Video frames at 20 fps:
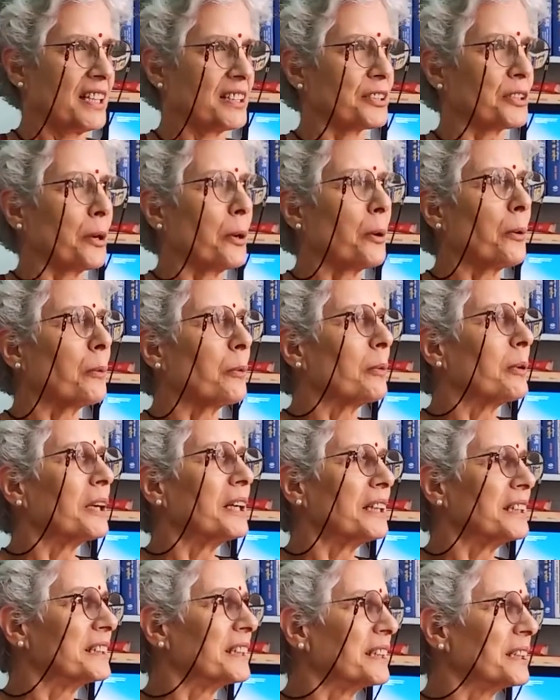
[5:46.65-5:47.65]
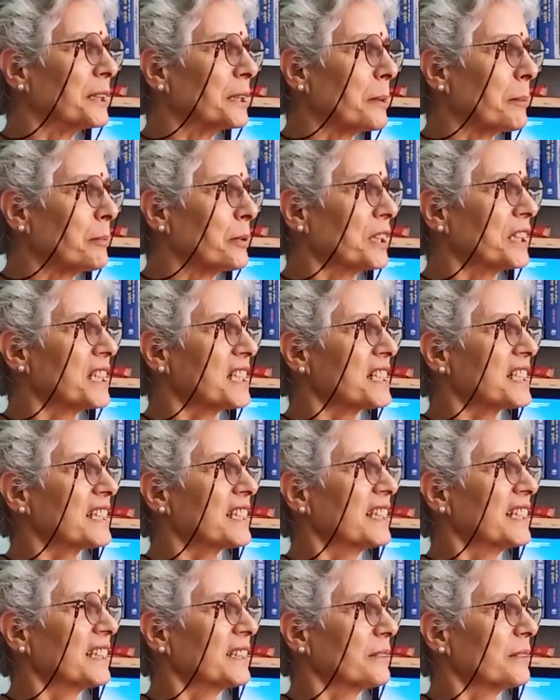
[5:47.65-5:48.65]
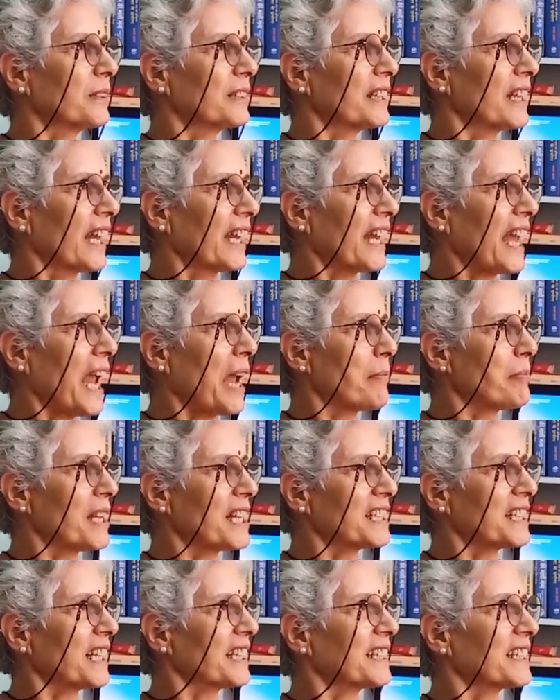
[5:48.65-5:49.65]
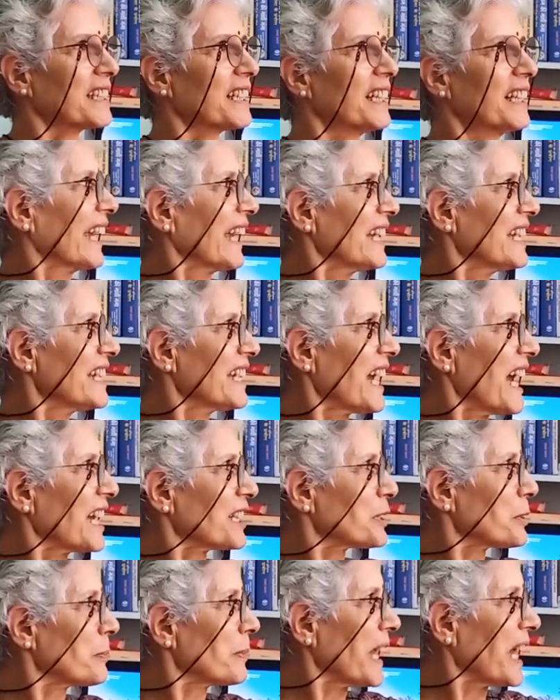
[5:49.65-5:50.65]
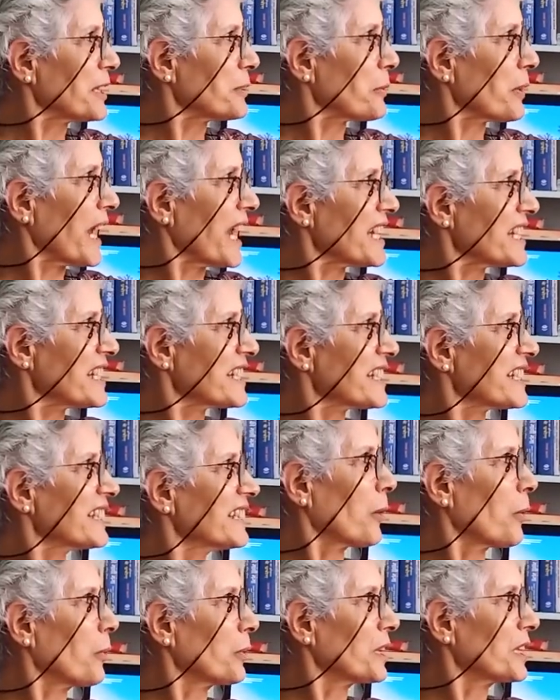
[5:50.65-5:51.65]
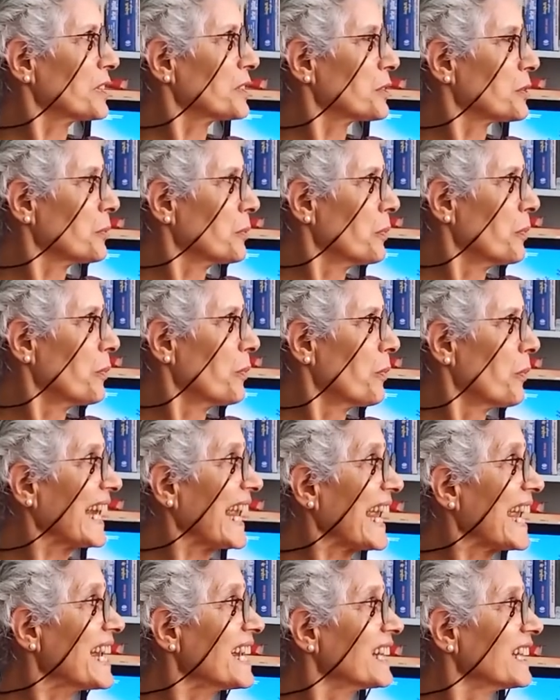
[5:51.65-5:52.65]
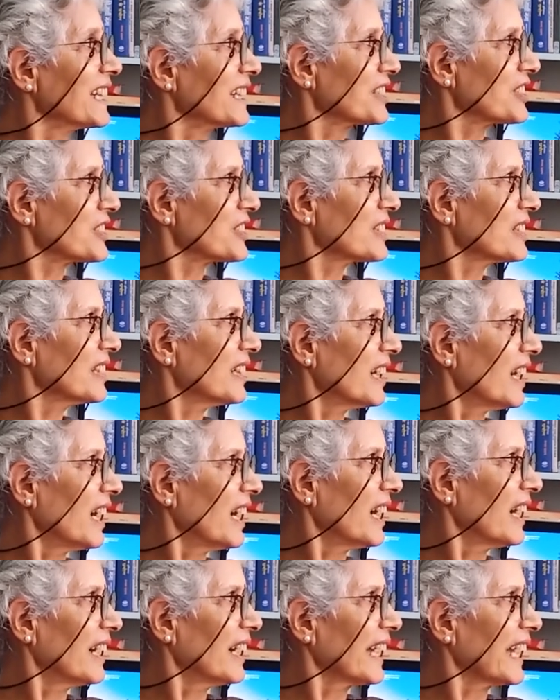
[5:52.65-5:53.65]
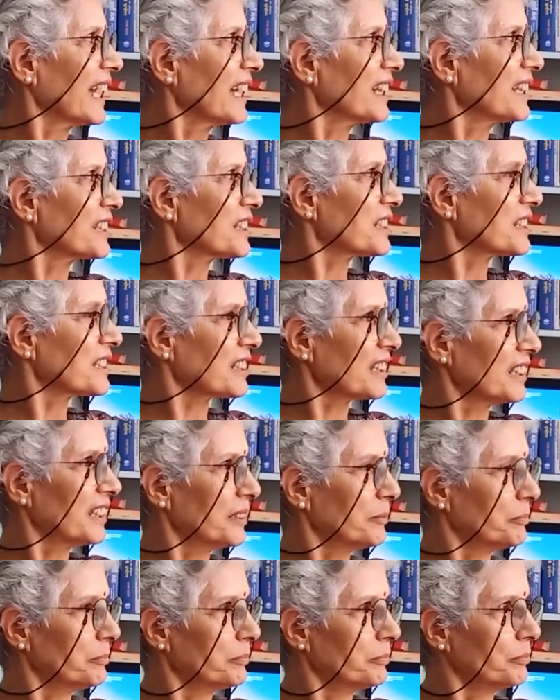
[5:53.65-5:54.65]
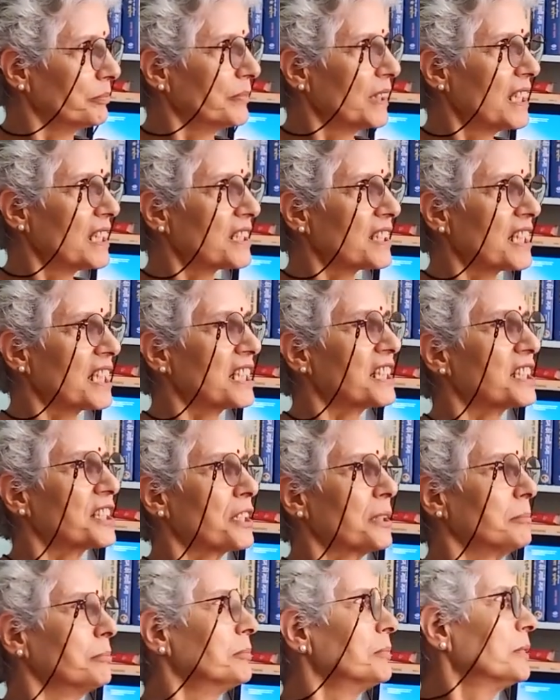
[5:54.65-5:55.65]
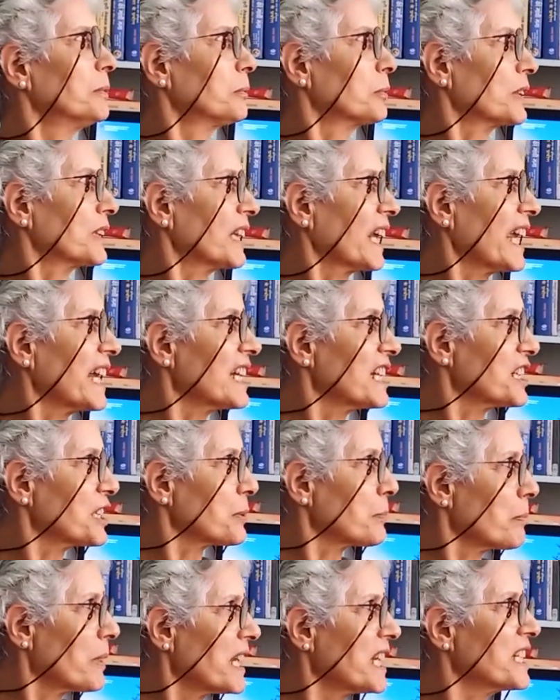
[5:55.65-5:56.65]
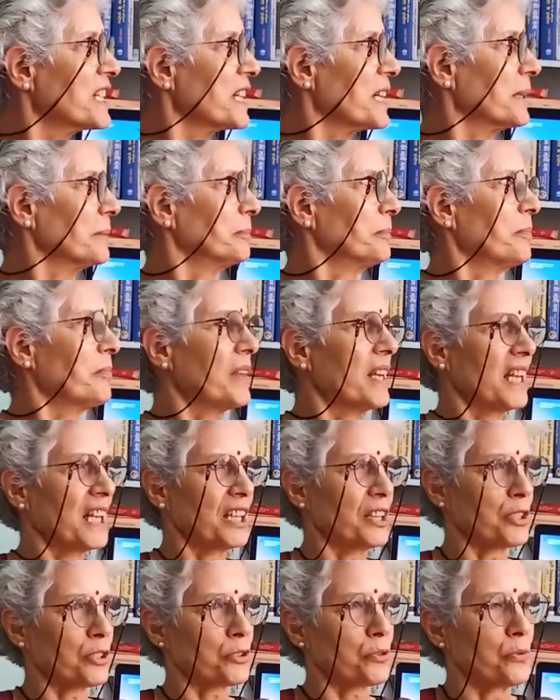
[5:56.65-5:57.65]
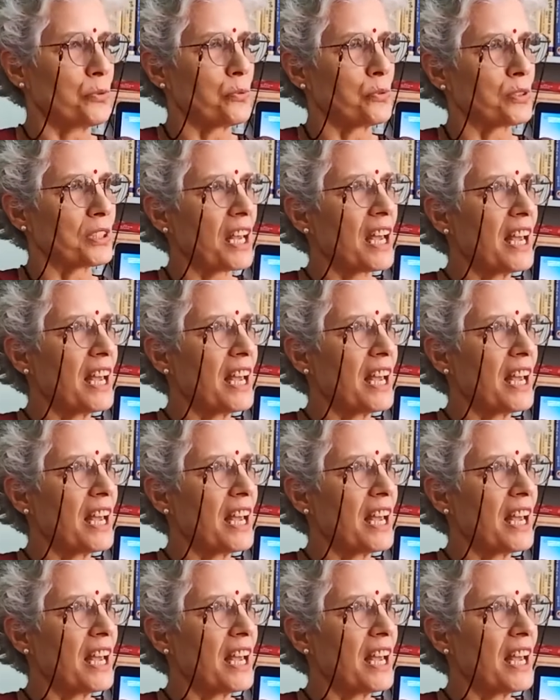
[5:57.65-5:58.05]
So, you know, the British, when they came, they said, India has to be educated according to English English system with English medium in the schools.